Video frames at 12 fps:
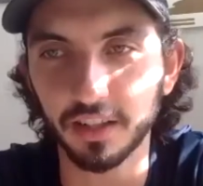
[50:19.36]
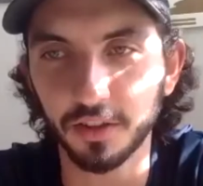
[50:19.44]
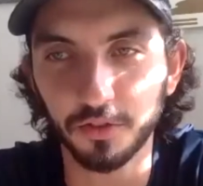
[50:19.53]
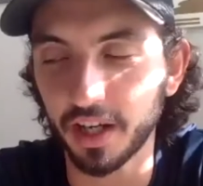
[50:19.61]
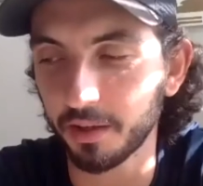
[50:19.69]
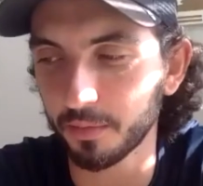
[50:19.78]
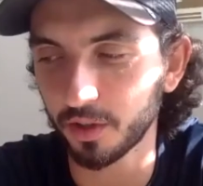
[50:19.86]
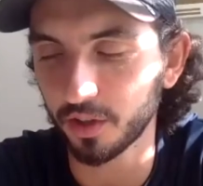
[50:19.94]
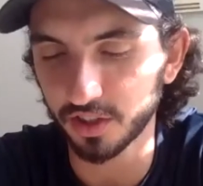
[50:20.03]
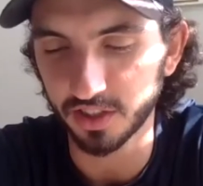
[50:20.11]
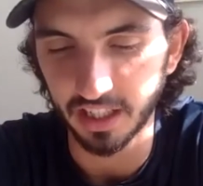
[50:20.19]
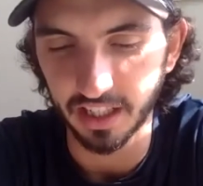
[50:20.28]
you're right,
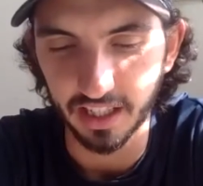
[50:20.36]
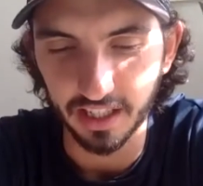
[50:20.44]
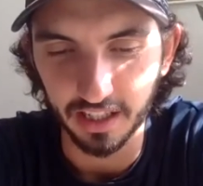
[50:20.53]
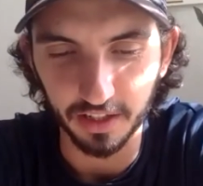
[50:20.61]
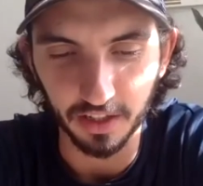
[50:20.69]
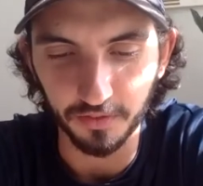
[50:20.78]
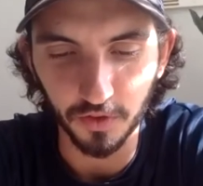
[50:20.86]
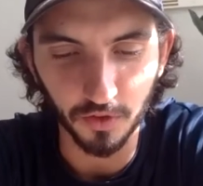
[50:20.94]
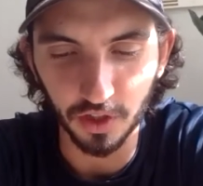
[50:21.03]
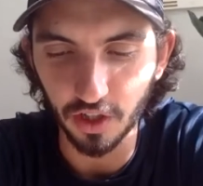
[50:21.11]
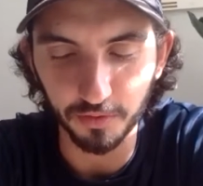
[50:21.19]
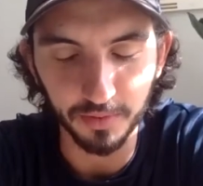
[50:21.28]
because if you're
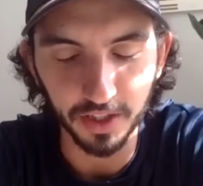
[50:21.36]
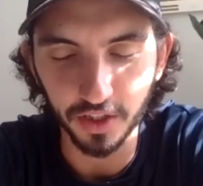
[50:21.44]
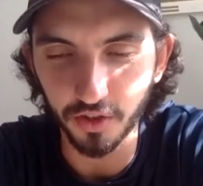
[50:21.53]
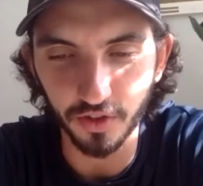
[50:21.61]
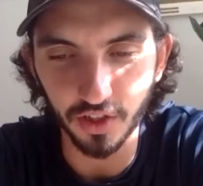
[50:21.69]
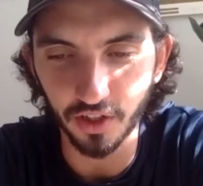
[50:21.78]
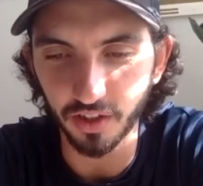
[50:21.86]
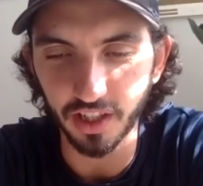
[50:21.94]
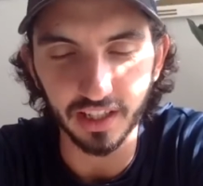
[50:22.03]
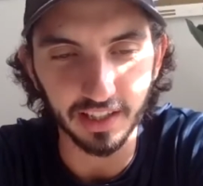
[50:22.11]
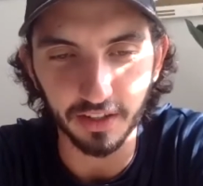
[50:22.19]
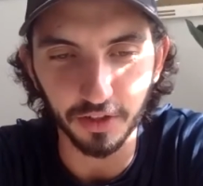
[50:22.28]
imagine you're a young
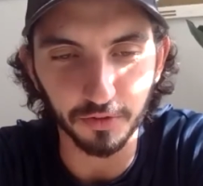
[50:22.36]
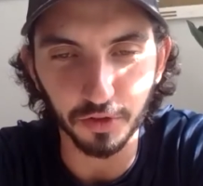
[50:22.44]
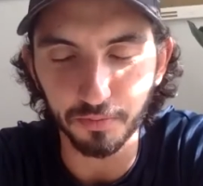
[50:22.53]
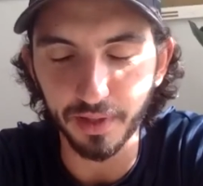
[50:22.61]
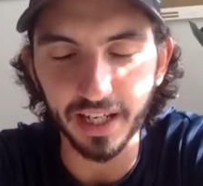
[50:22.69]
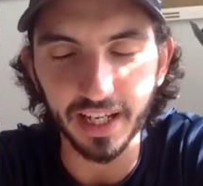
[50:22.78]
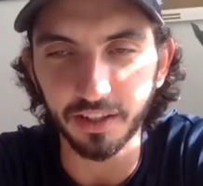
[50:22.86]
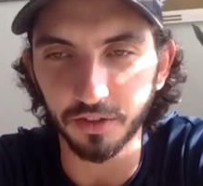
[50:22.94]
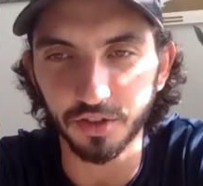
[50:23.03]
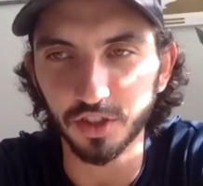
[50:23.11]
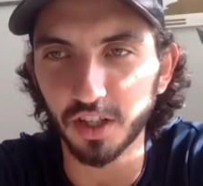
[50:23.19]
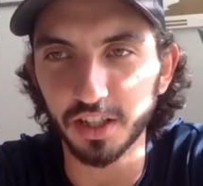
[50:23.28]
kid now, you just played on
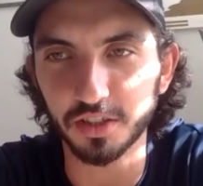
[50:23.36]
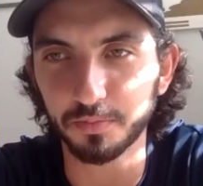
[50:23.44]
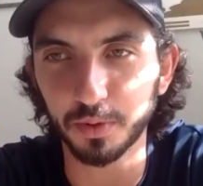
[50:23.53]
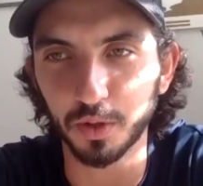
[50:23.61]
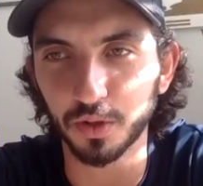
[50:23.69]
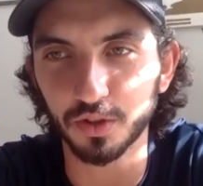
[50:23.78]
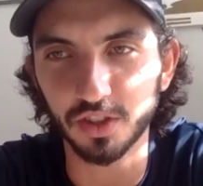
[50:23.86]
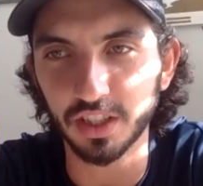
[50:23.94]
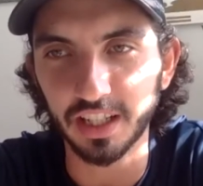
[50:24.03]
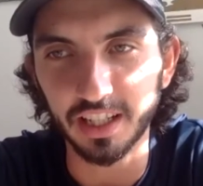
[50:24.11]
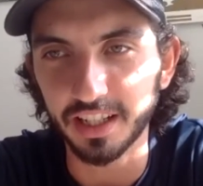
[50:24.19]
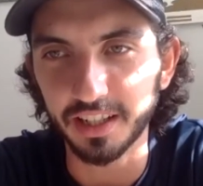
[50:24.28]
Sky Sports.
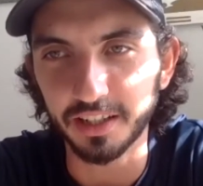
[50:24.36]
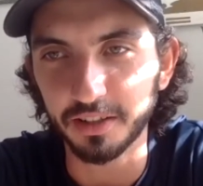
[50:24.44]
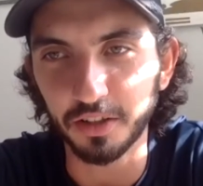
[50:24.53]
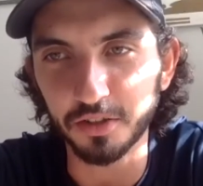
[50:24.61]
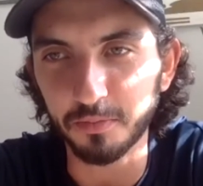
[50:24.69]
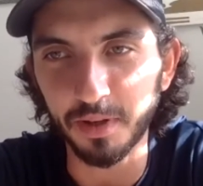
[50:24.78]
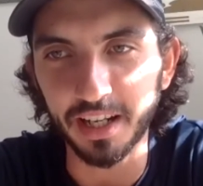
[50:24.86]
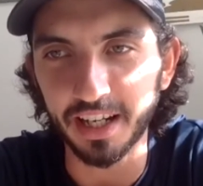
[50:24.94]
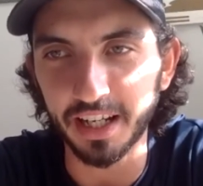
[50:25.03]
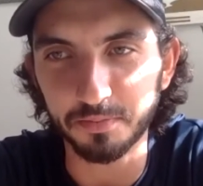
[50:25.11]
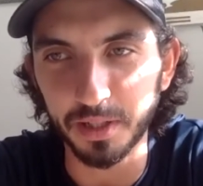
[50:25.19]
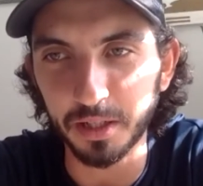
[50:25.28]
It doesn't matter that
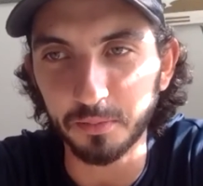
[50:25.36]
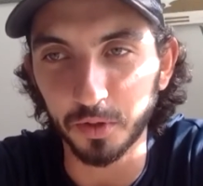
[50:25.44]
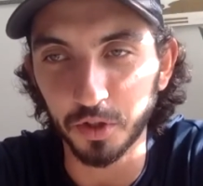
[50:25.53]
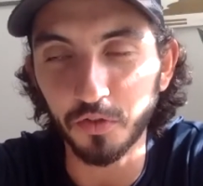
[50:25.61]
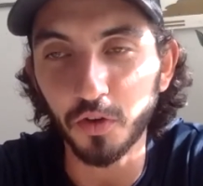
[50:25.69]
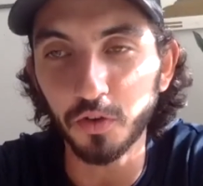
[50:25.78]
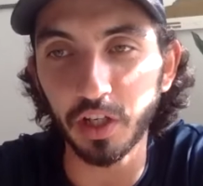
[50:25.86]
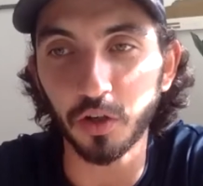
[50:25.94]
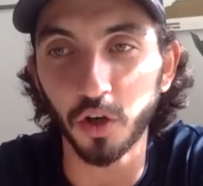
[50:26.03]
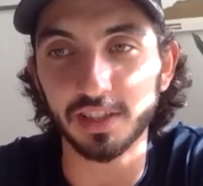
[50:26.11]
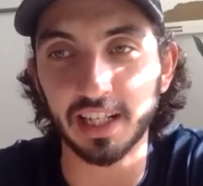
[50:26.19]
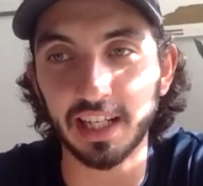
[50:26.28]
it's ping pong. You've only
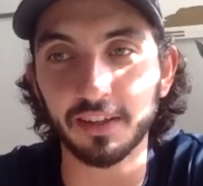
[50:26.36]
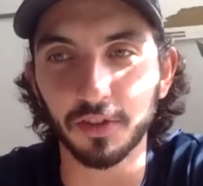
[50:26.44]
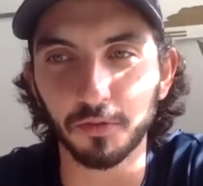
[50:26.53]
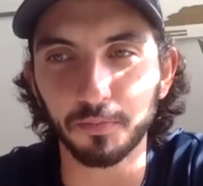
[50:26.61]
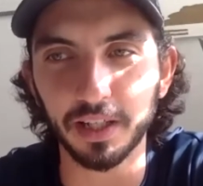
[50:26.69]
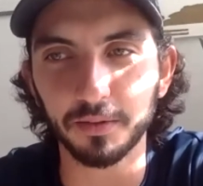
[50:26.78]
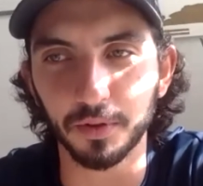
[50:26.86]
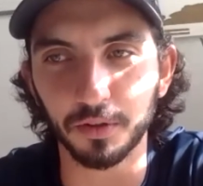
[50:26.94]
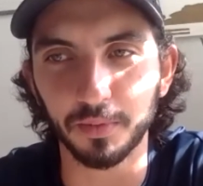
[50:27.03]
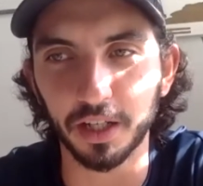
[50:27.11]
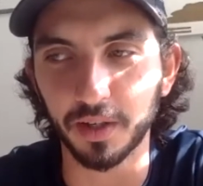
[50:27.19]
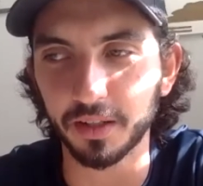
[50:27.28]
got to that level of ping pong,
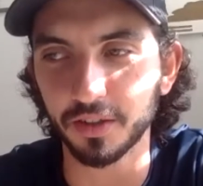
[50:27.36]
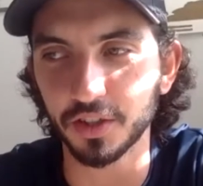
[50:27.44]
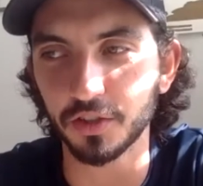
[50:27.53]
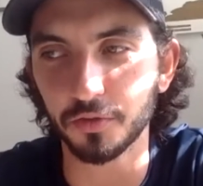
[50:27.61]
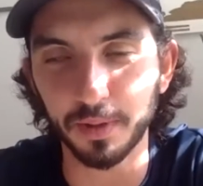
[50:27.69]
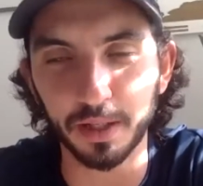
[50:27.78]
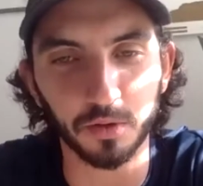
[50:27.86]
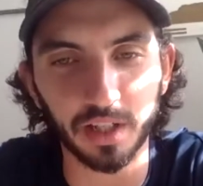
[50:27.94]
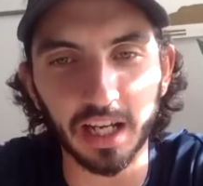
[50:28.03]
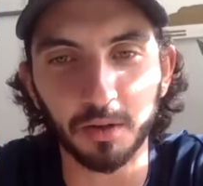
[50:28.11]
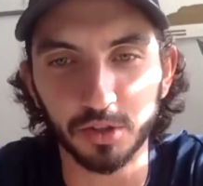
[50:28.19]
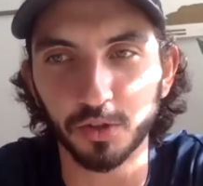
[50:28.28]
by the way, because you spent all the
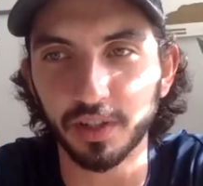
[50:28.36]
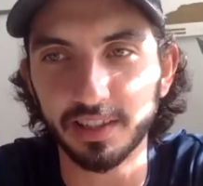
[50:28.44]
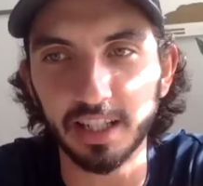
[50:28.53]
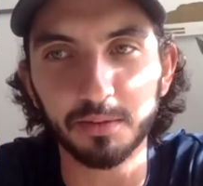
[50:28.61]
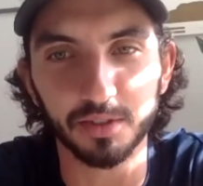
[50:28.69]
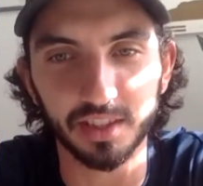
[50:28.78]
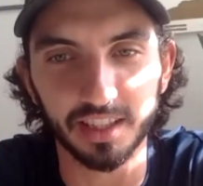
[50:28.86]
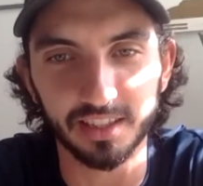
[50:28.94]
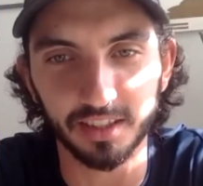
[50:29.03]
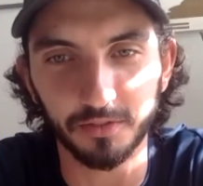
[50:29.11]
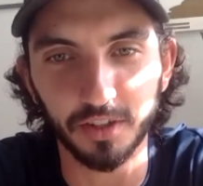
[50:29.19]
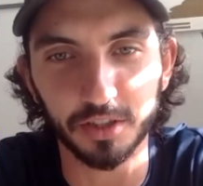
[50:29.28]
hours doing table tennis
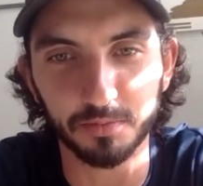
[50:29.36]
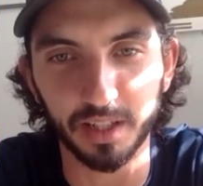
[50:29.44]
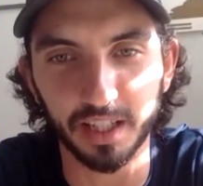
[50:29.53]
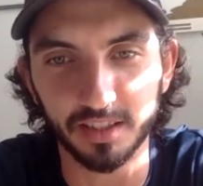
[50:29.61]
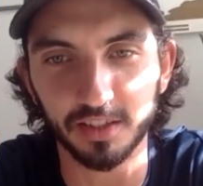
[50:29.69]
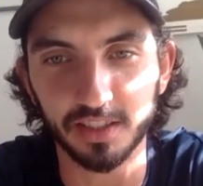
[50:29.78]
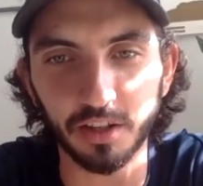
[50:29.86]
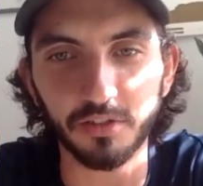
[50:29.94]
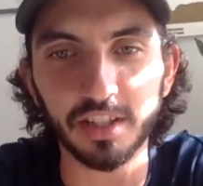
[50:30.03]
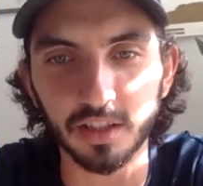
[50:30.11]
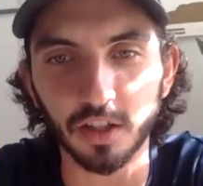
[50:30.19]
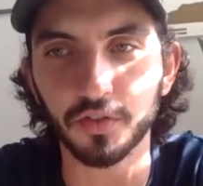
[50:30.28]
in the first place. Because there
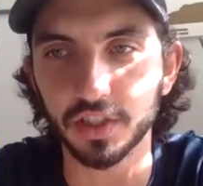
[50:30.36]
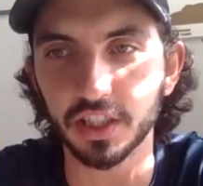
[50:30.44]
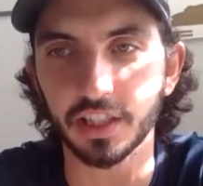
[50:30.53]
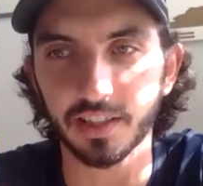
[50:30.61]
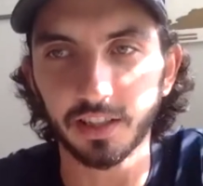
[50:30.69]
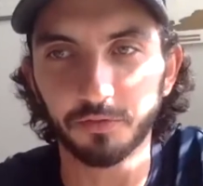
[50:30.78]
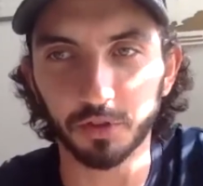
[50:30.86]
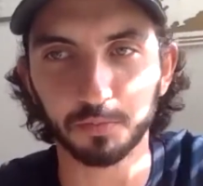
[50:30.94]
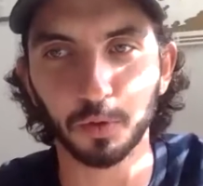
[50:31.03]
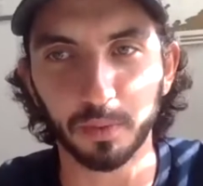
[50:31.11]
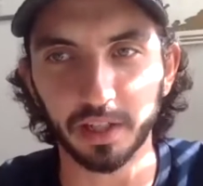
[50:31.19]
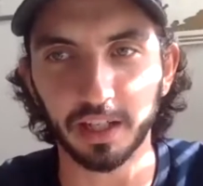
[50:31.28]
is, obviously, it's a different
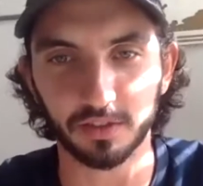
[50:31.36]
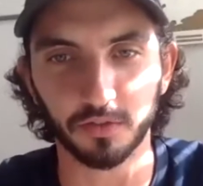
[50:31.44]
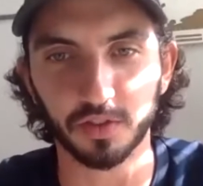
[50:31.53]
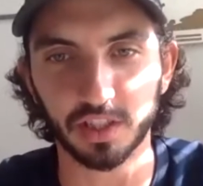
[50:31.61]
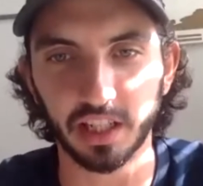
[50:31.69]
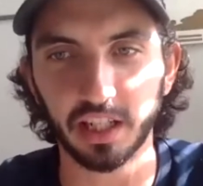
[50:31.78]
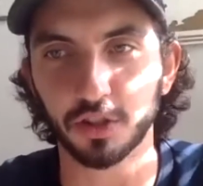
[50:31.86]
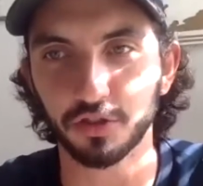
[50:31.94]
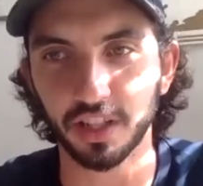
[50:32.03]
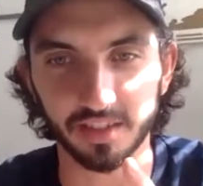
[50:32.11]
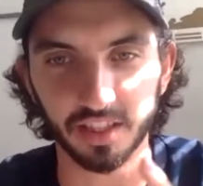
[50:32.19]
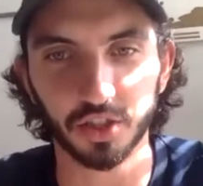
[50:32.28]
sport, but there's obviously a
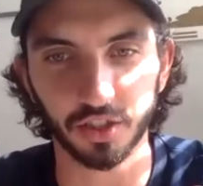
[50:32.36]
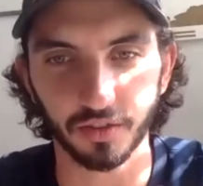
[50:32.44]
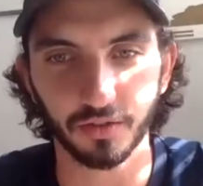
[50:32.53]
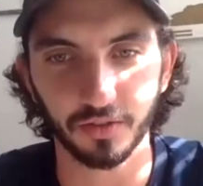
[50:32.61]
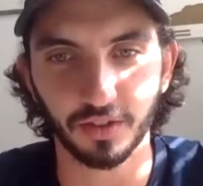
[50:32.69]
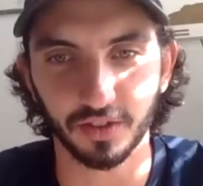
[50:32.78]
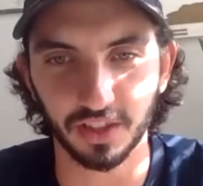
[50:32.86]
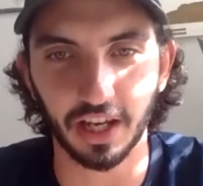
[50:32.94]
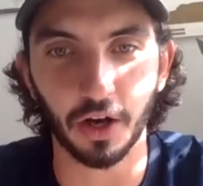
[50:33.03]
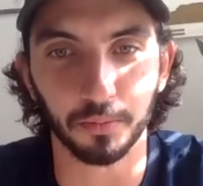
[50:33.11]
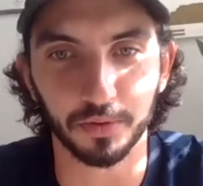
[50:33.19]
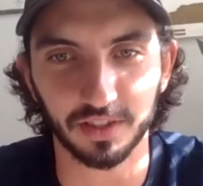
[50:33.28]
transition because it
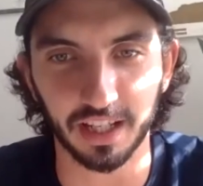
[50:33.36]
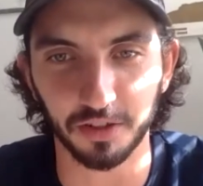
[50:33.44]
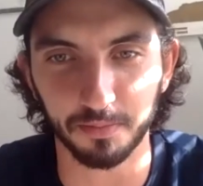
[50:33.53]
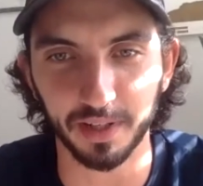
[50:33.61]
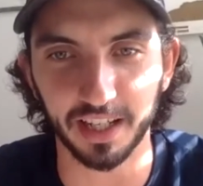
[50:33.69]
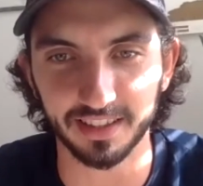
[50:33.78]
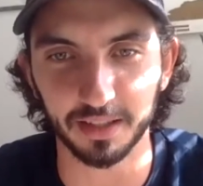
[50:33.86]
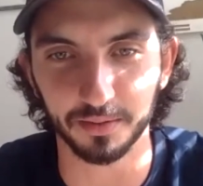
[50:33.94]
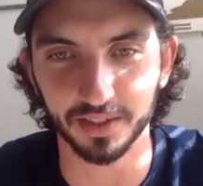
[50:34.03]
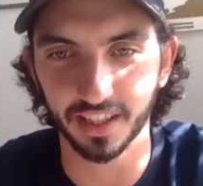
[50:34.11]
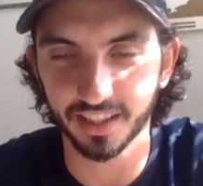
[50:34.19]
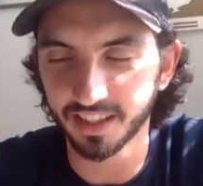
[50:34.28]
helps play table
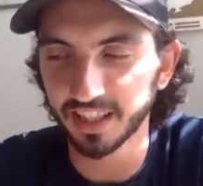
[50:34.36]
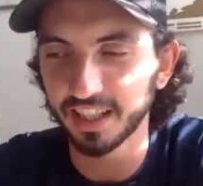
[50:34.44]
tennis.